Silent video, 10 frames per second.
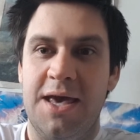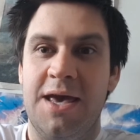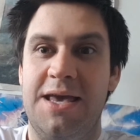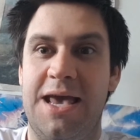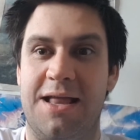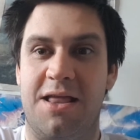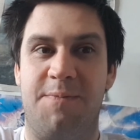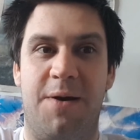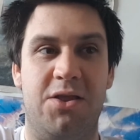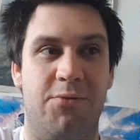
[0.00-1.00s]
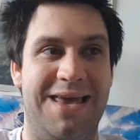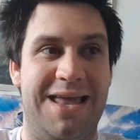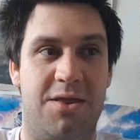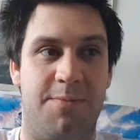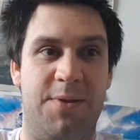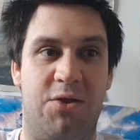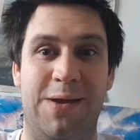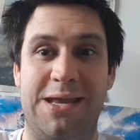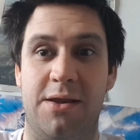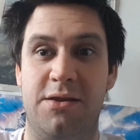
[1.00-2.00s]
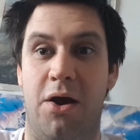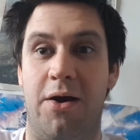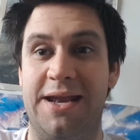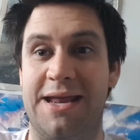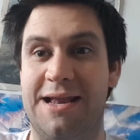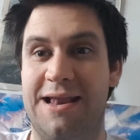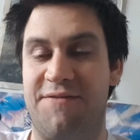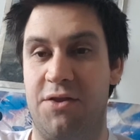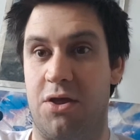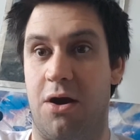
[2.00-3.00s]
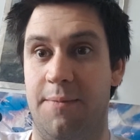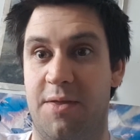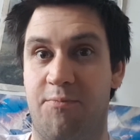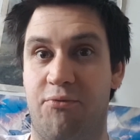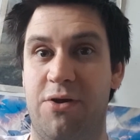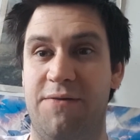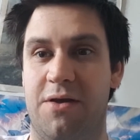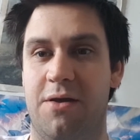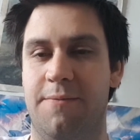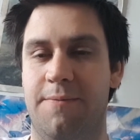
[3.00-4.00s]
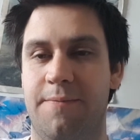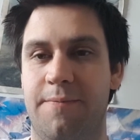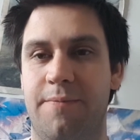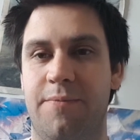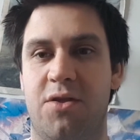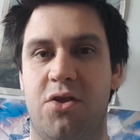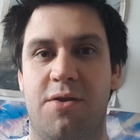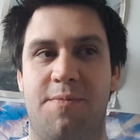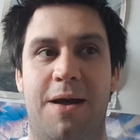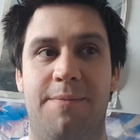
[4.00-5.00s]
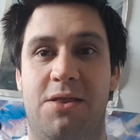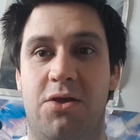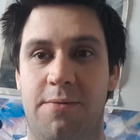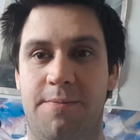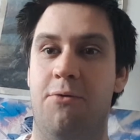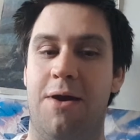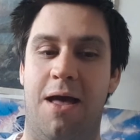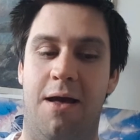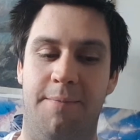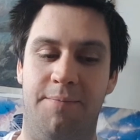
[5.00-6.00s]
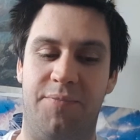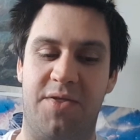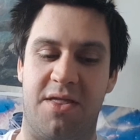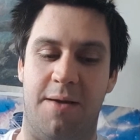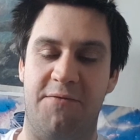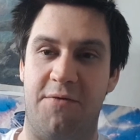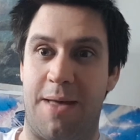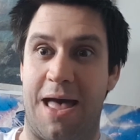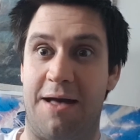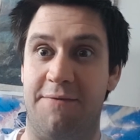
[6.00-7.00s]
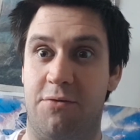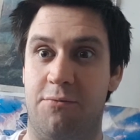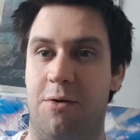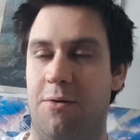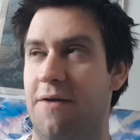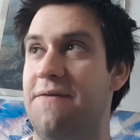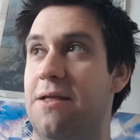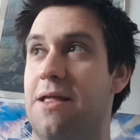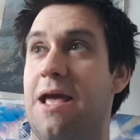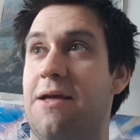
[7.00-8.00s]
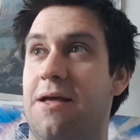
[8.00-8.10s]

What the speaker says: yeah, despite doing it between 9 and 11 times previous. So despite some of them have, well, I think they,